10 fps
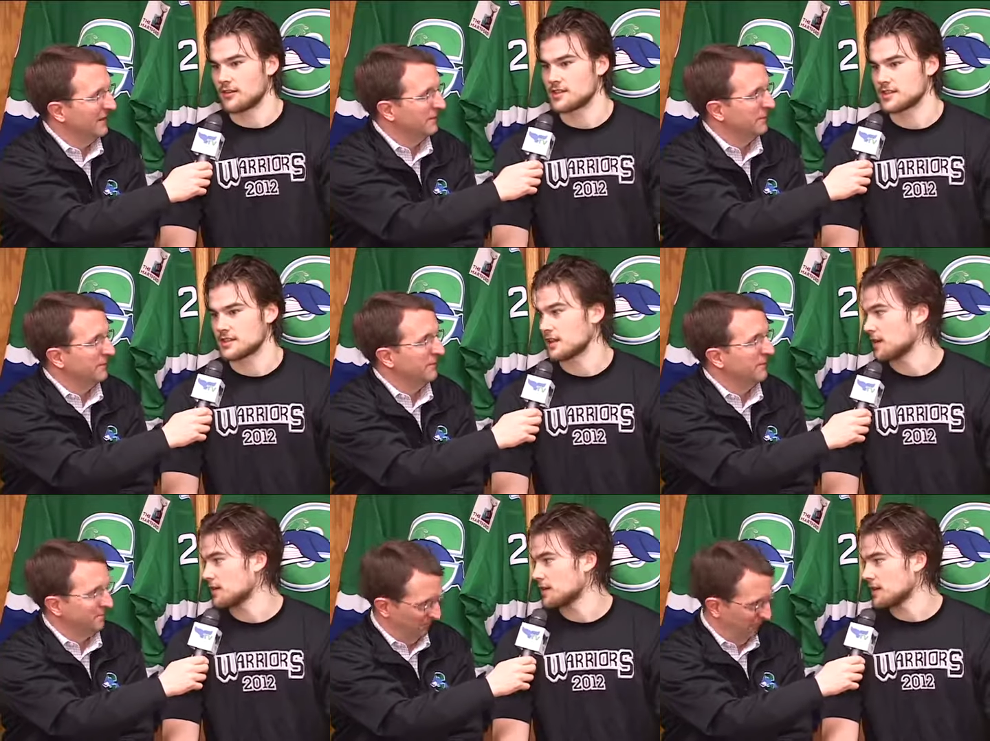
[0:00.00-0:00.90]
Speaker 1: obviously a
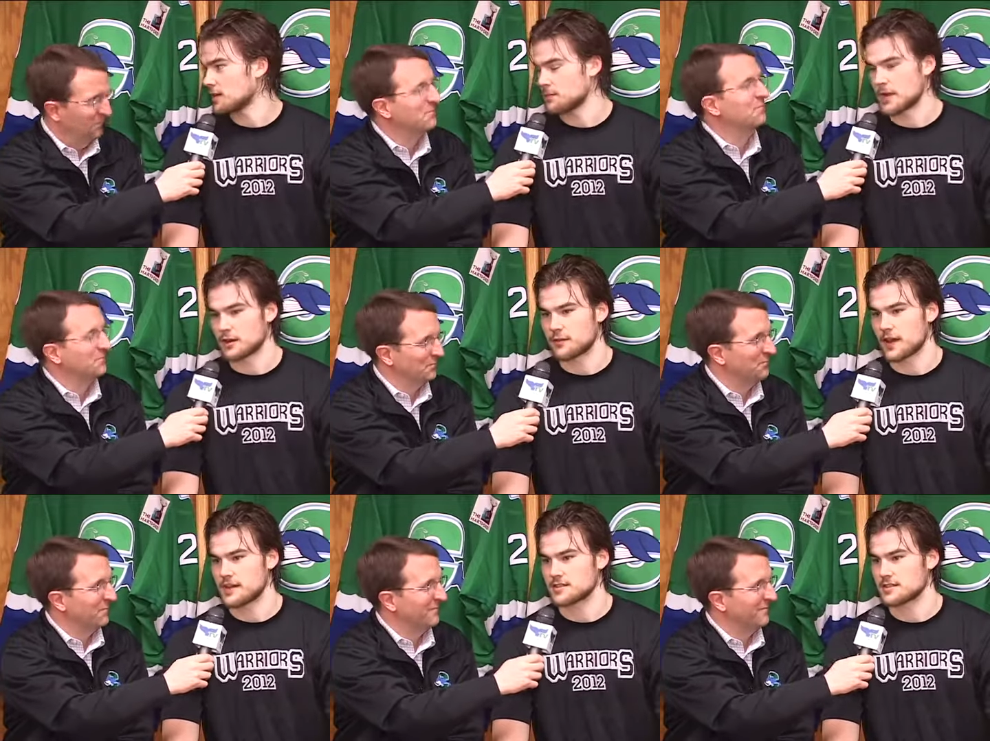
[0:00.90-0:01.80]
lot bigger,
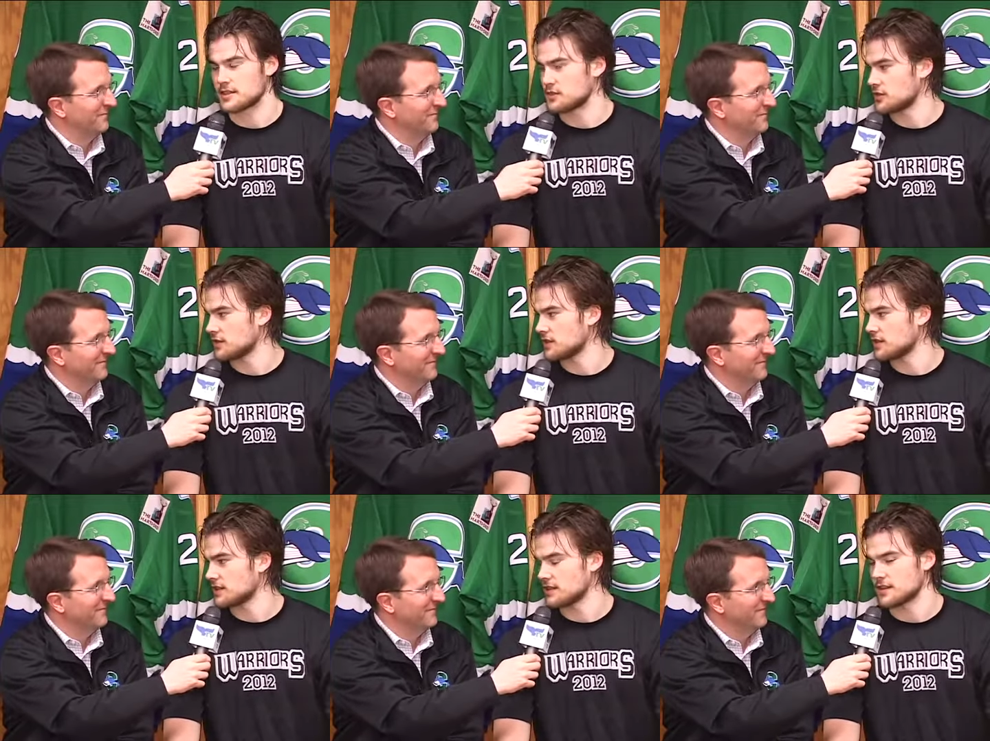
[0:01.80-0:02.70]
faster than junior,
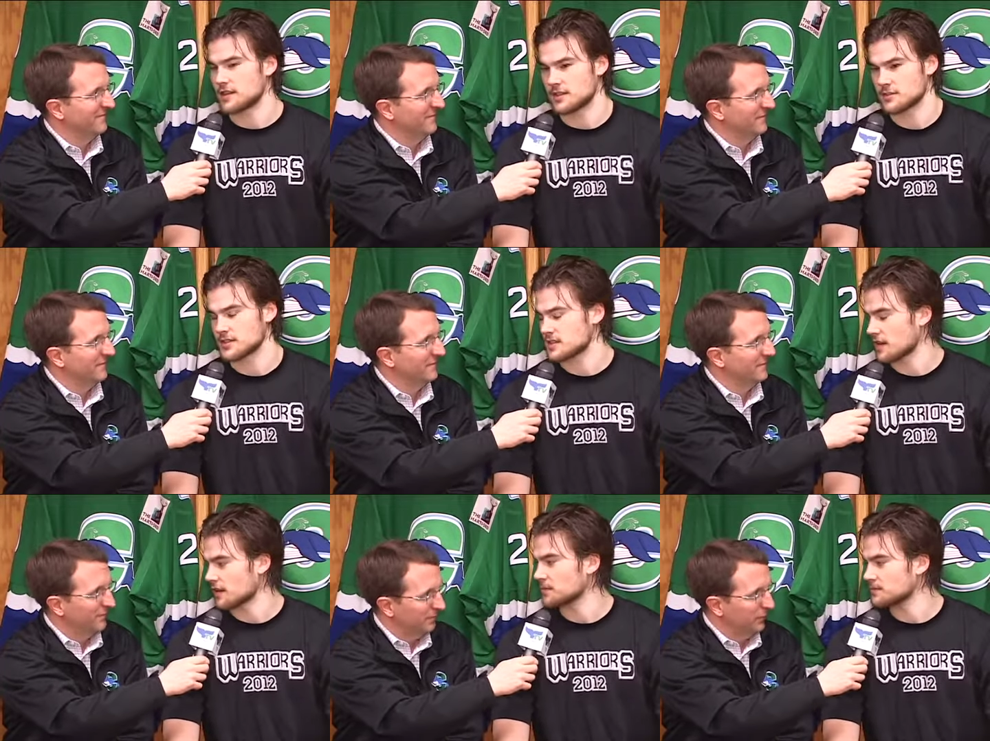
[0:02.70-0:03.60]
and it was
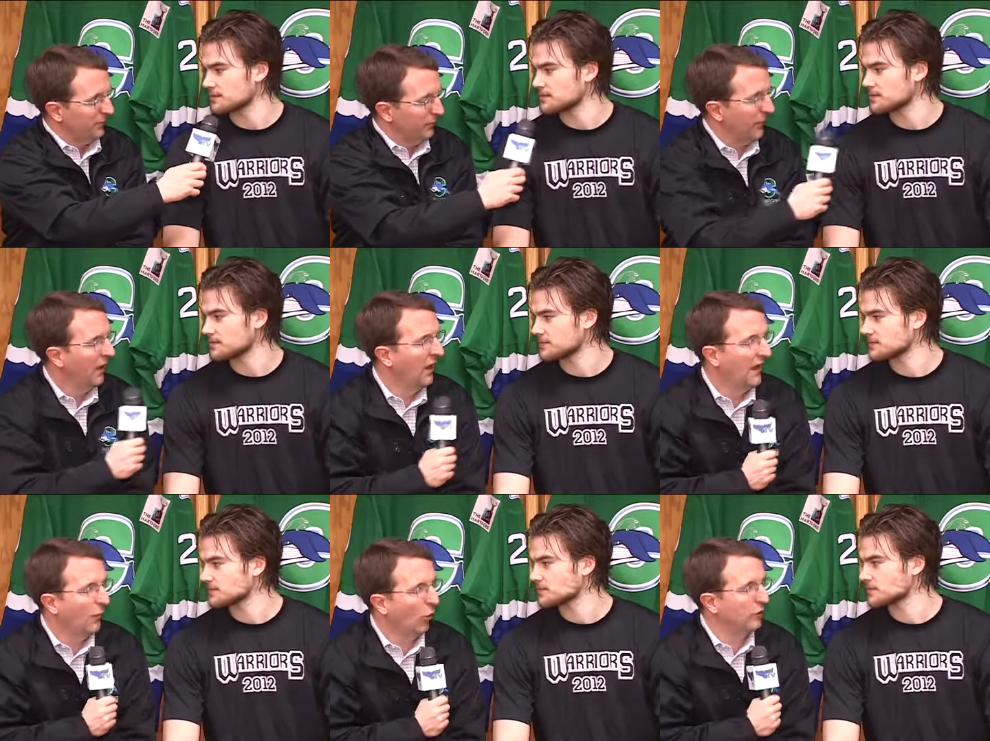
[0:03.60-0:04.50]
exciting.
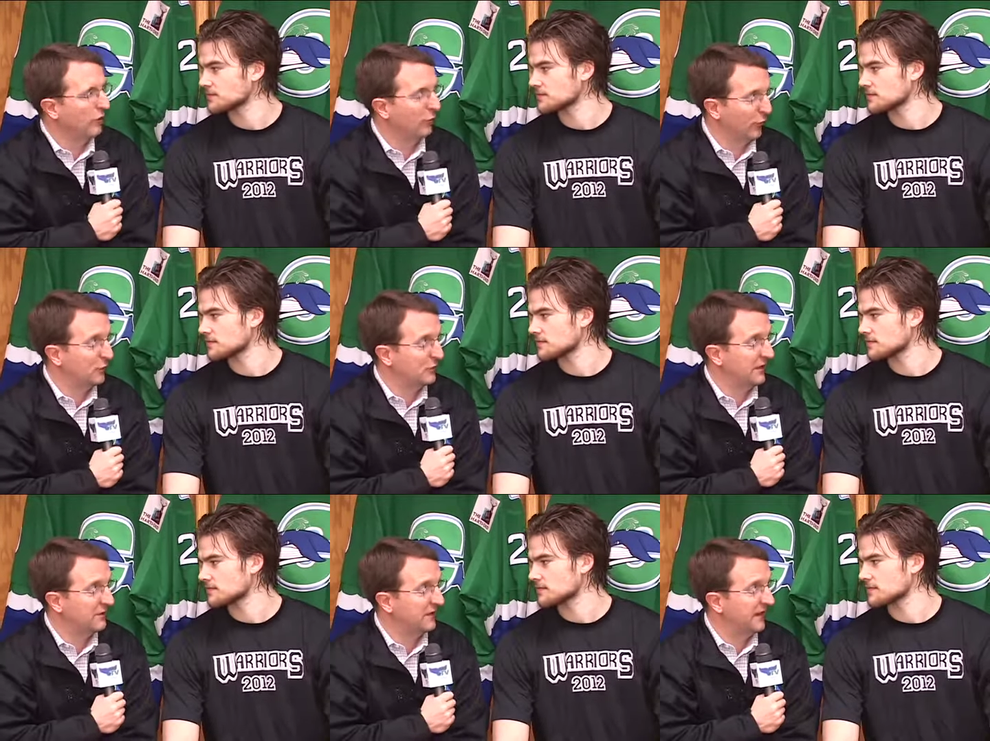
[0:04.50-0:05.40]
Speaker 2: It wasn't your first
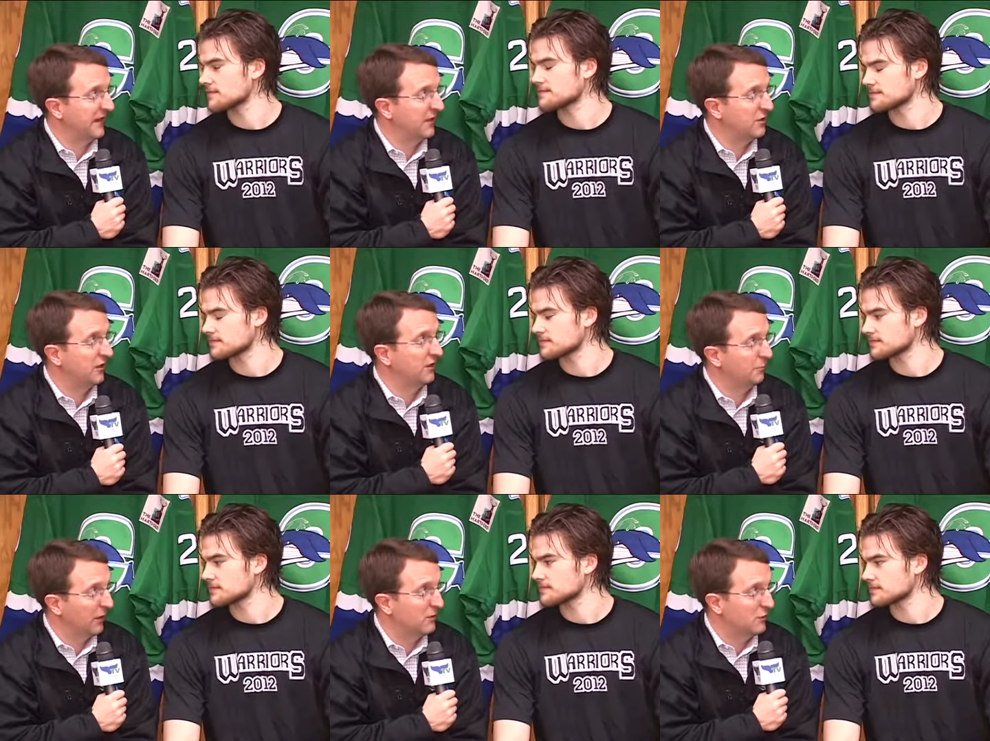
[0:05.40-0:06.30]
taste of the AHL.
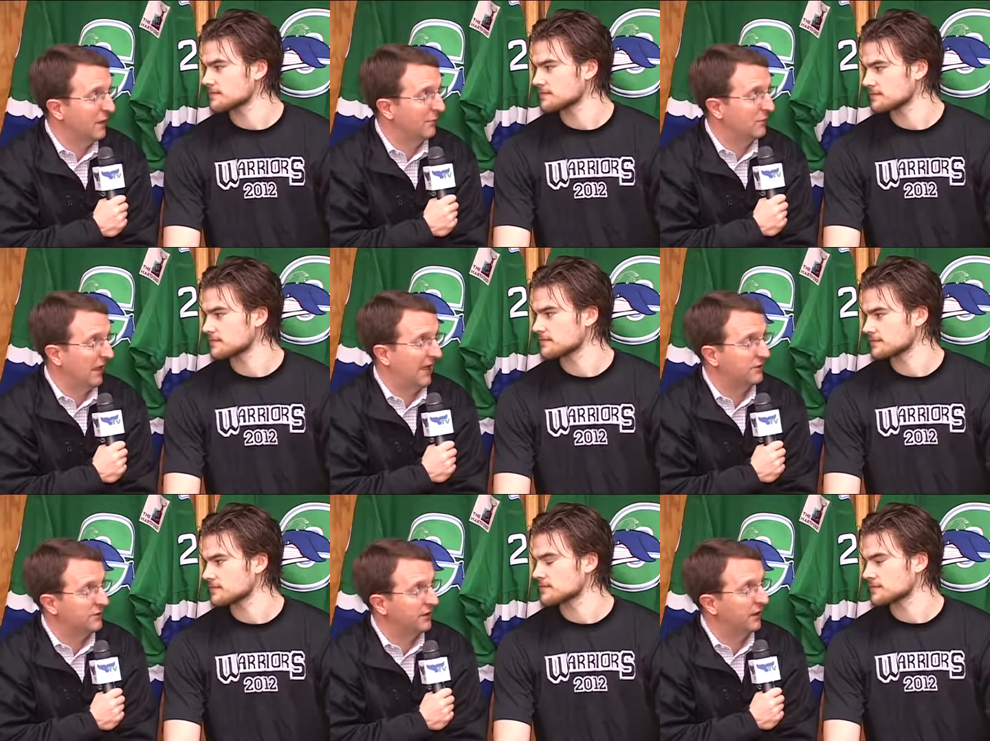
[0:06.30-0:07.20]
You played 2 games
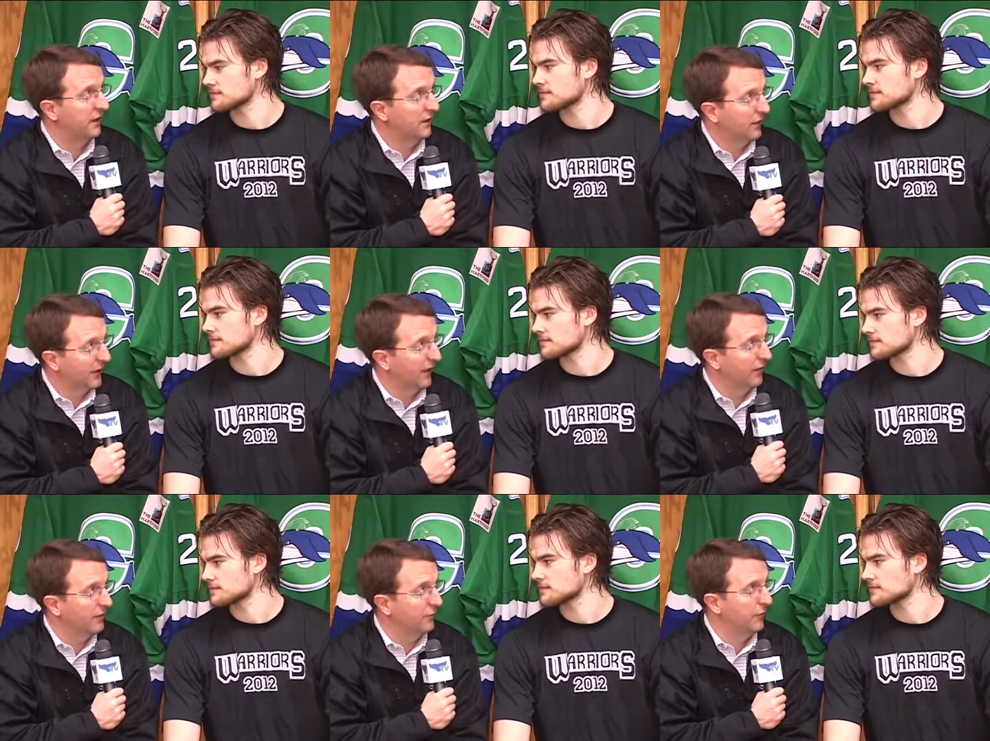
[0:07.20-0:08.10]
last year coming
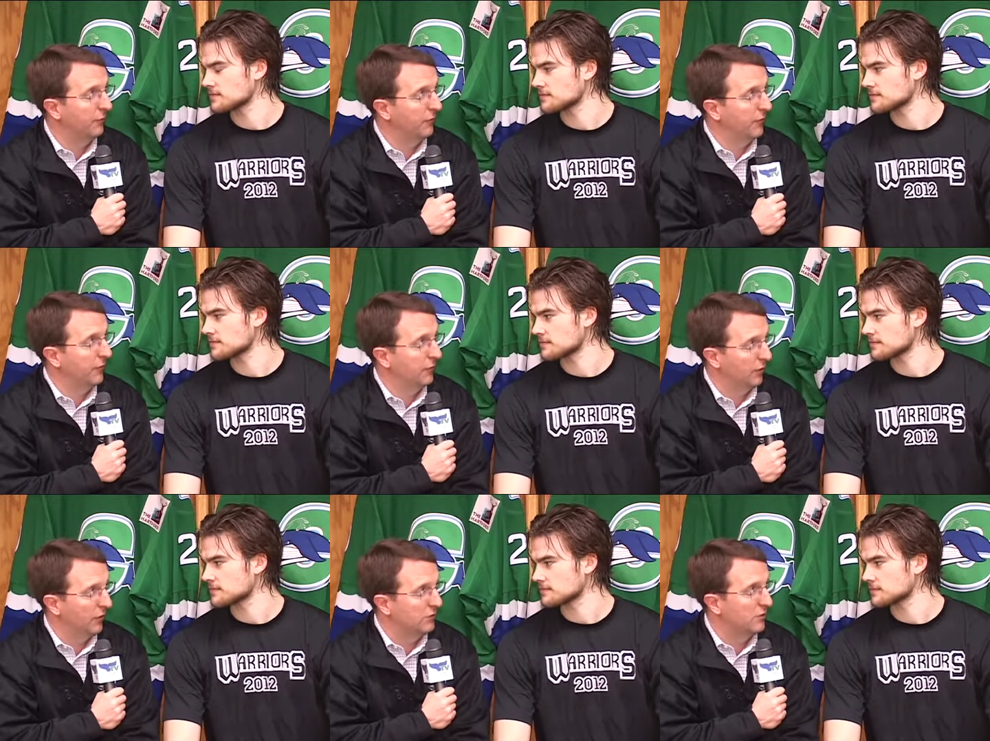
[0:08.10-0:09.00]
out of
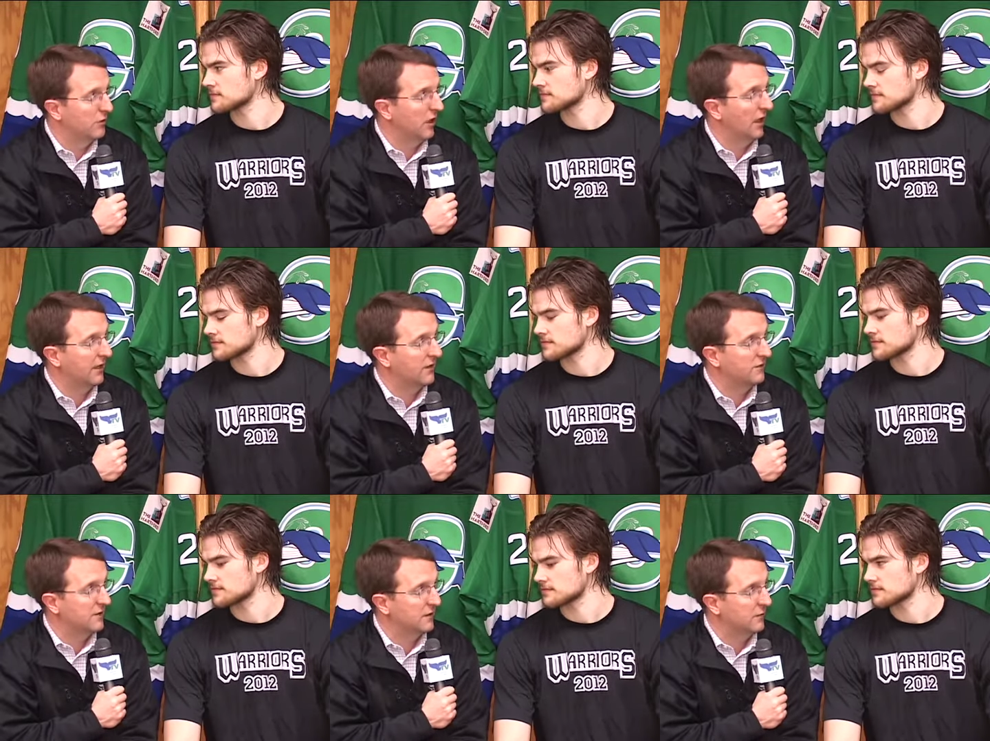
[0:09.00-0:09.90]
your junior hockey
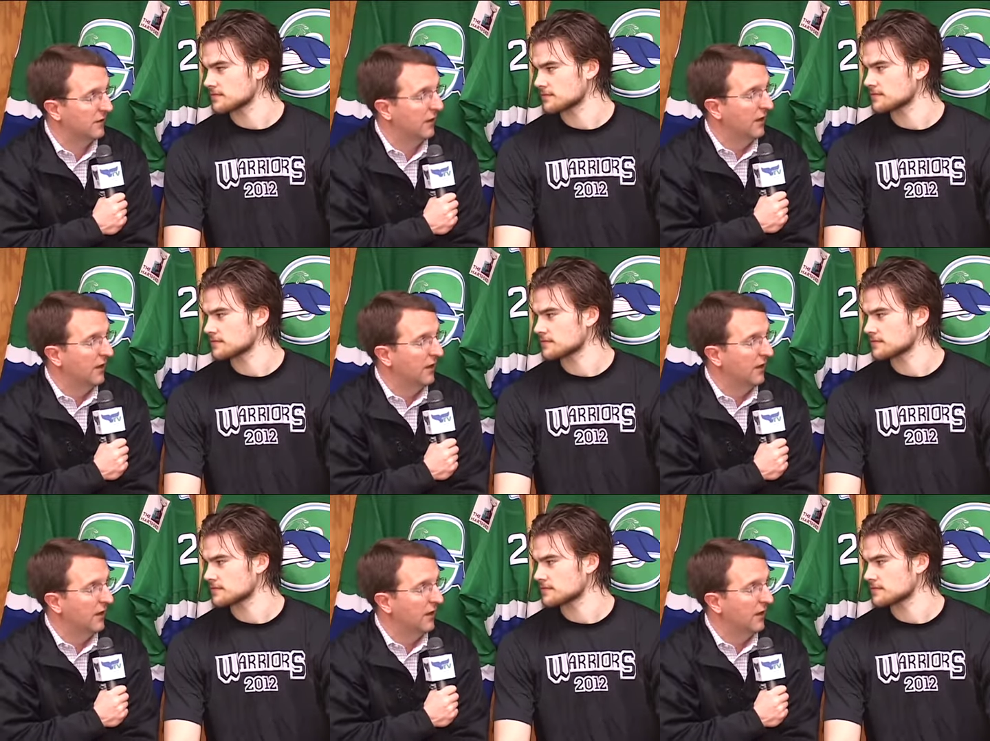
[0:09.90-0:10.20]
stint.